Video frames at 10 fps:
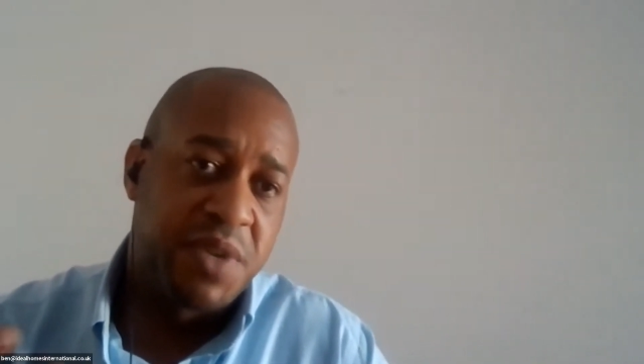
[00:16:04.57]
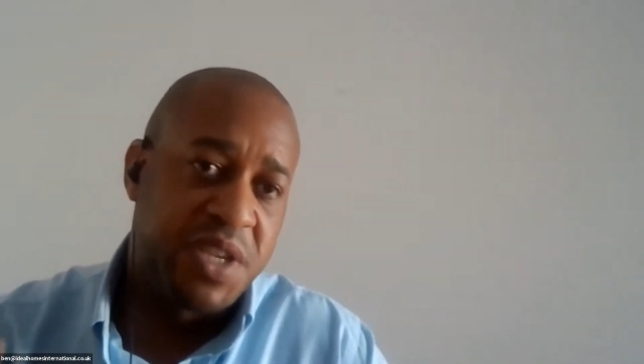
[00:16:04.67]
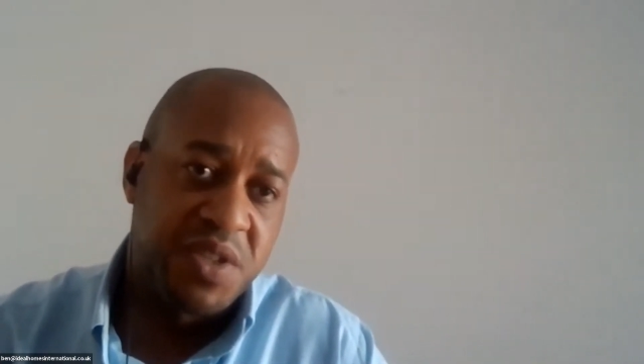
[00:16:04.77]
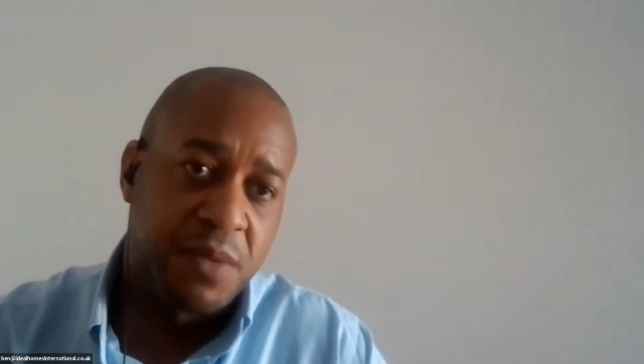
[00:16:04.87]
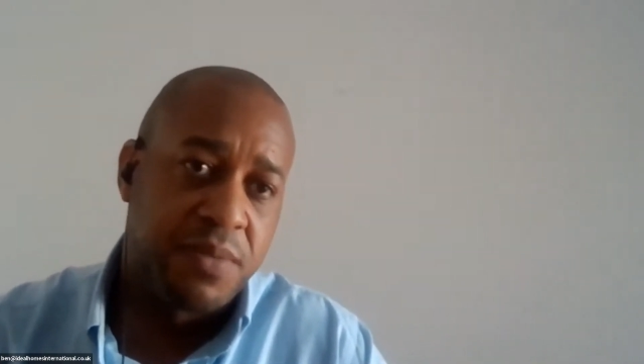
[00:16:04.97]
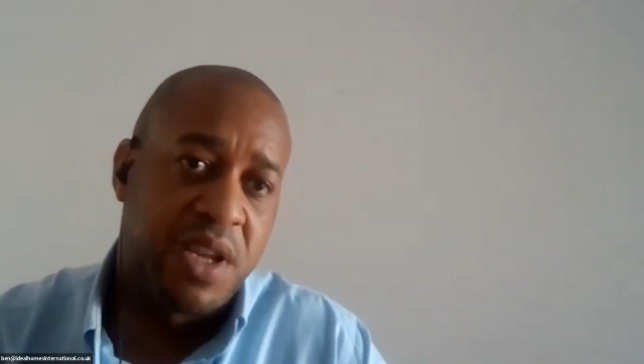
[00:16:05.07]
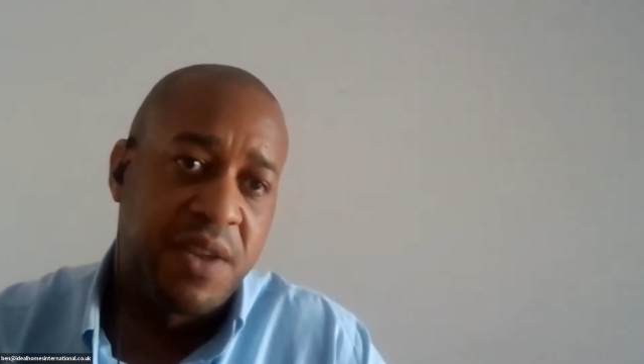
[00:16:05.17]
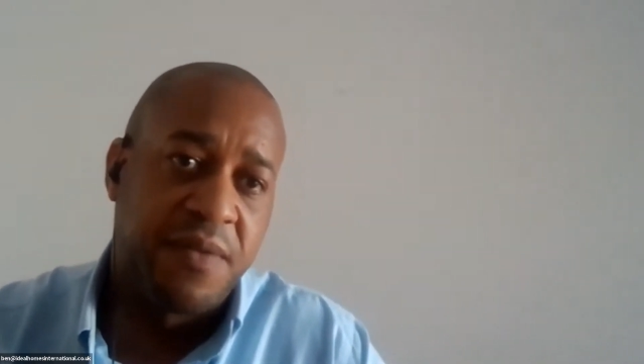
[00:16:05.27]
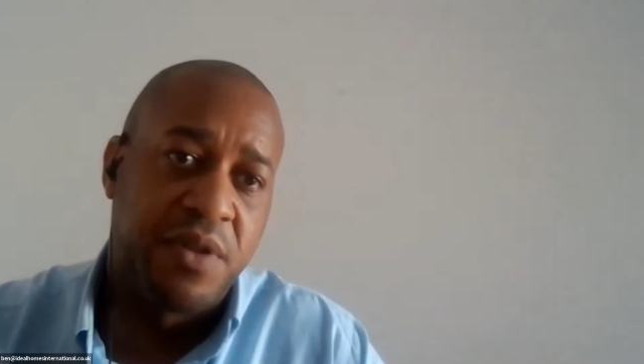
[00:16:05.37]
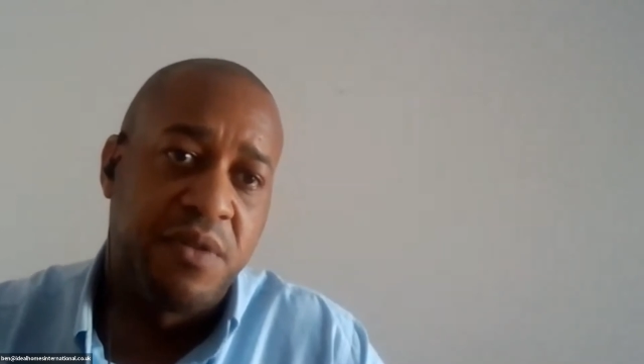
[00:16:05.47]
by just
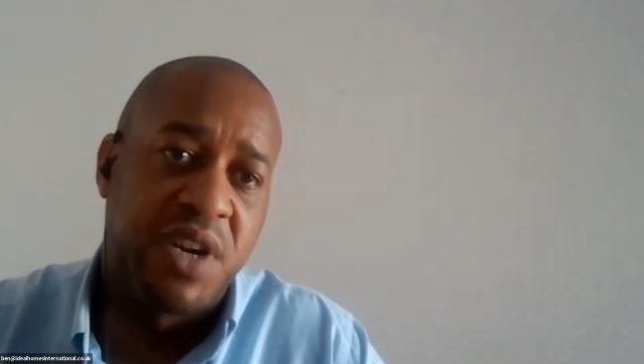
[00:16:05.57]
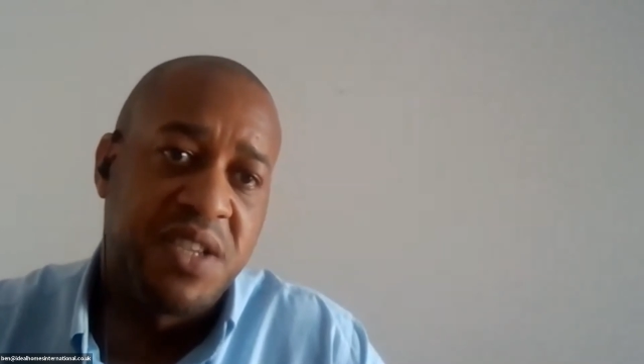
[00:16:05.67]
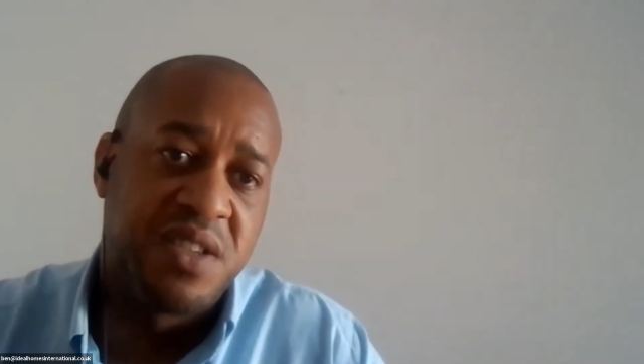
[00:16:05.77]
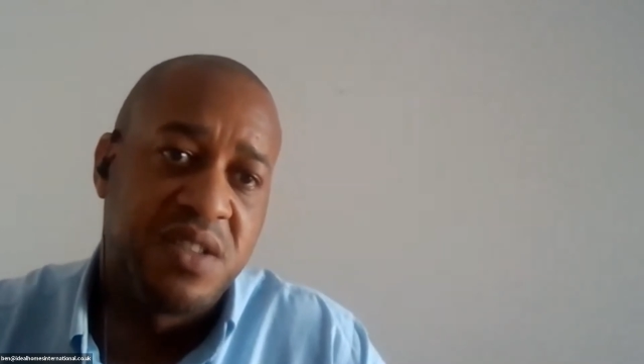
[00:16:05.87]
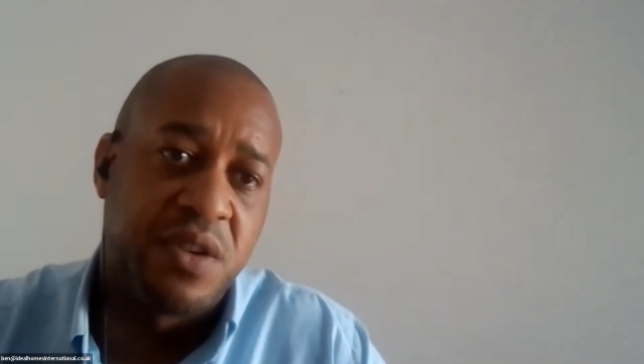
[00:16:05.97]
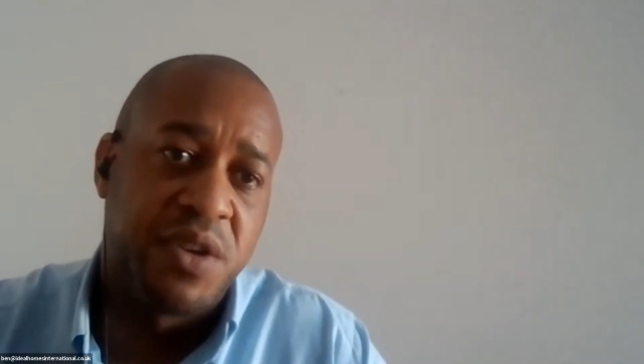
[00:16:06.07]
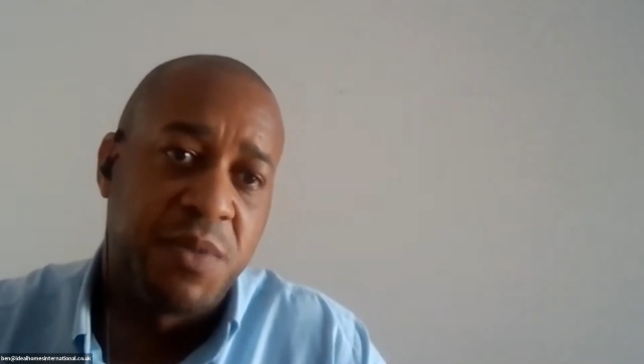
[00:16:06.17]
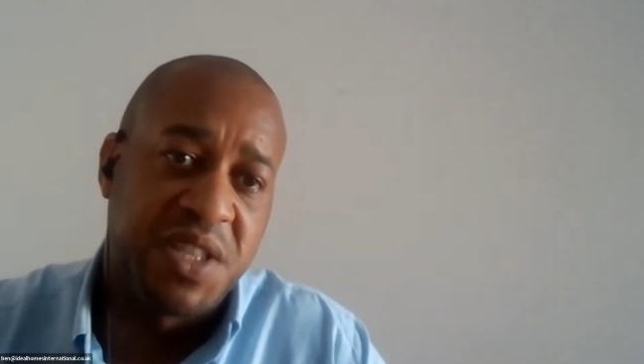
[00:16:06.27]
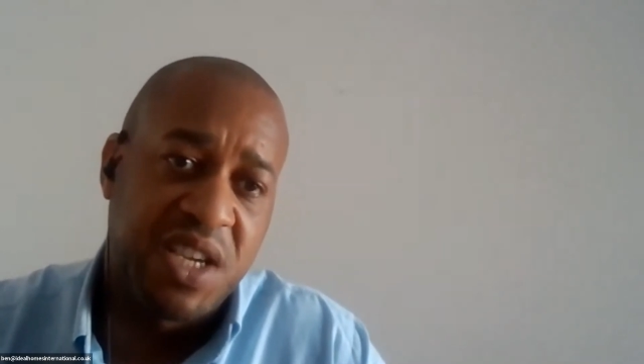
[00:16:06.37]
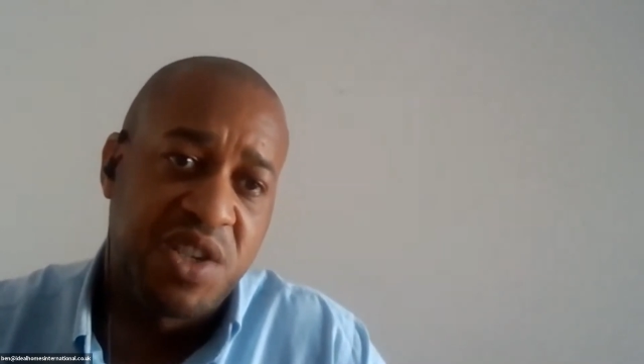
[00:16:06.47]
applying for the right
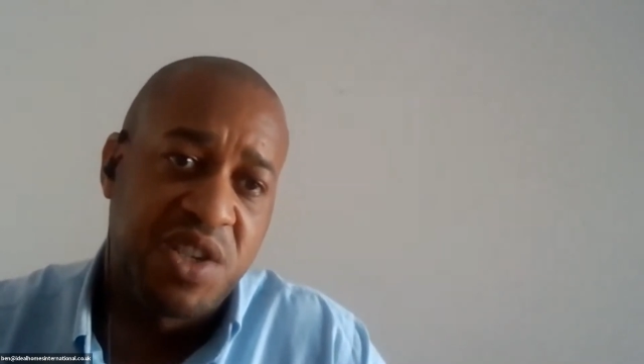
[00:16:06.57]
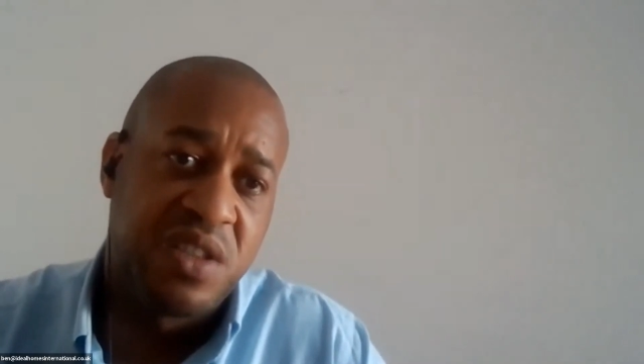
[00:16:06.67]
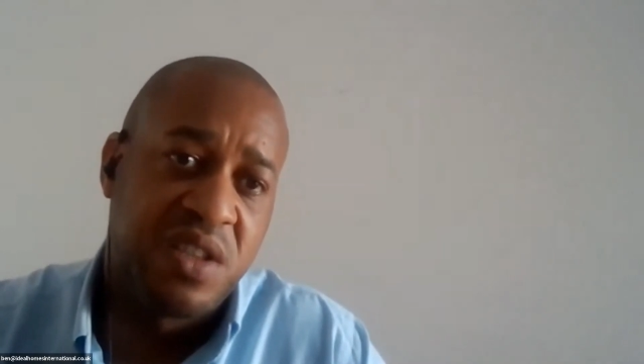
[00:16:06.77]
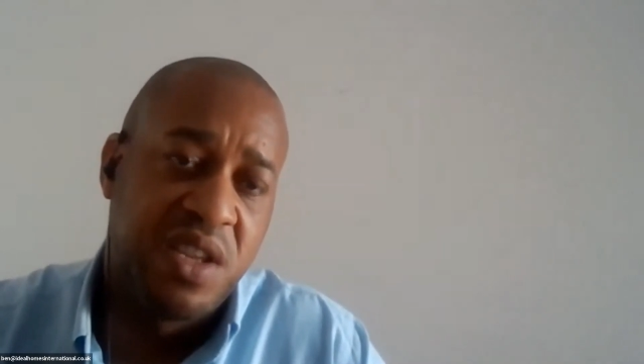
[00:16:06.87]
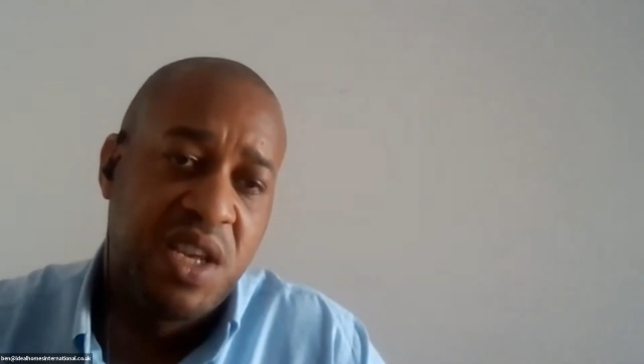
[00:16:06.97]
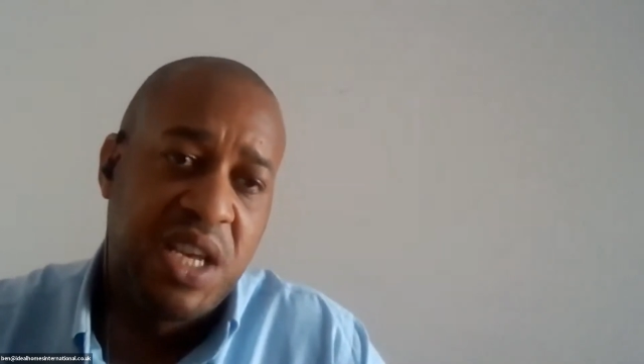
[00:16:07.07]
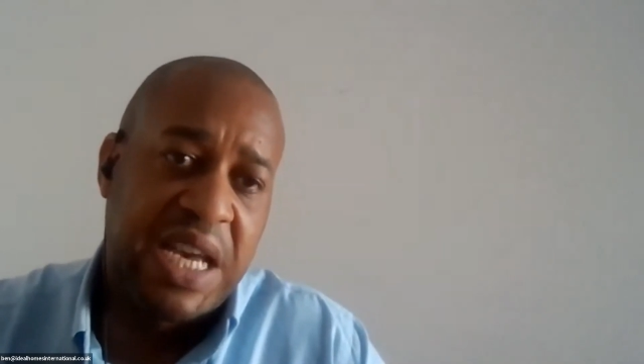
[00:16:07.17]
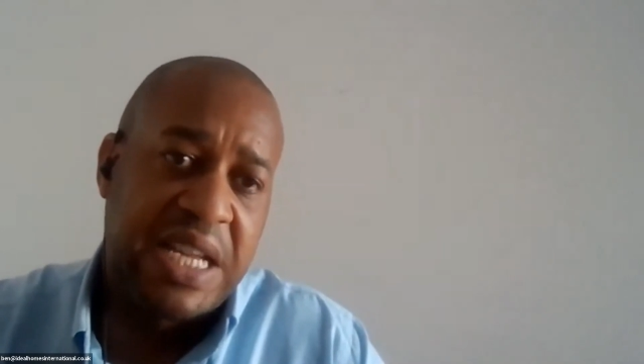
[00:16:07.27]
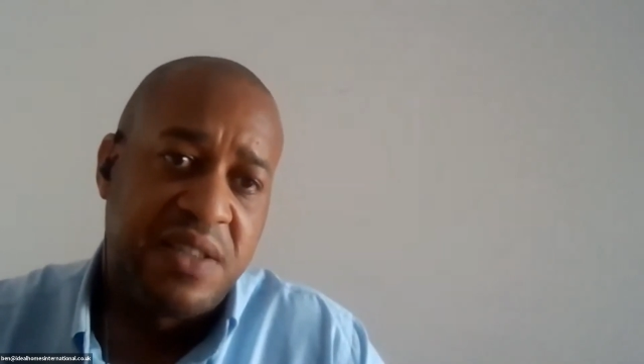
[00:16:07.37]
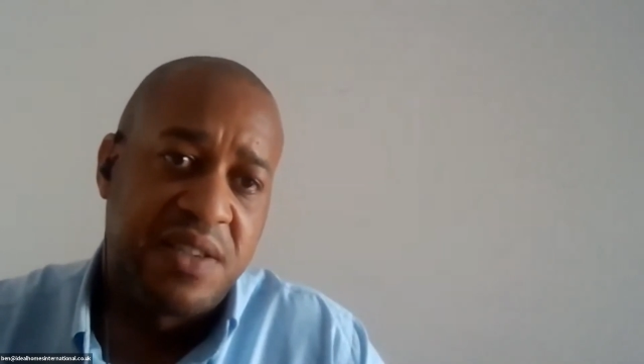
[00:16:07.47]
documentation
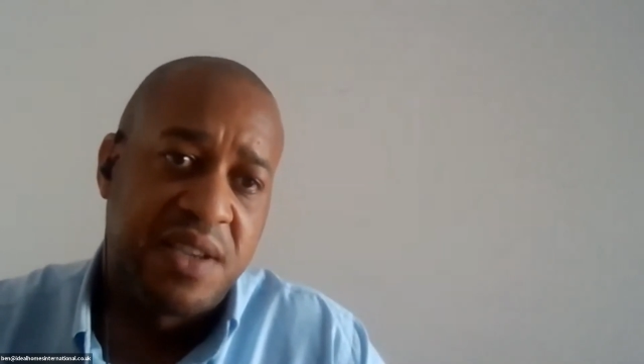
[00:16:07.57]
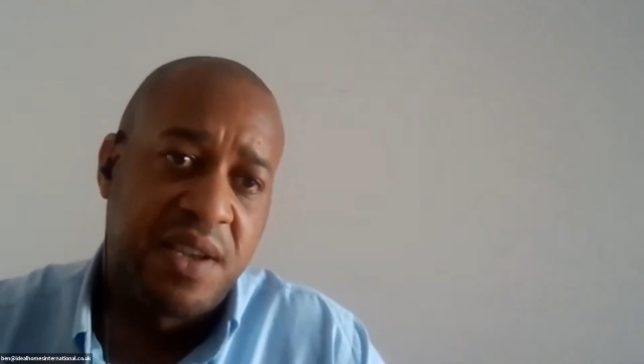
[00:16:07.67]
and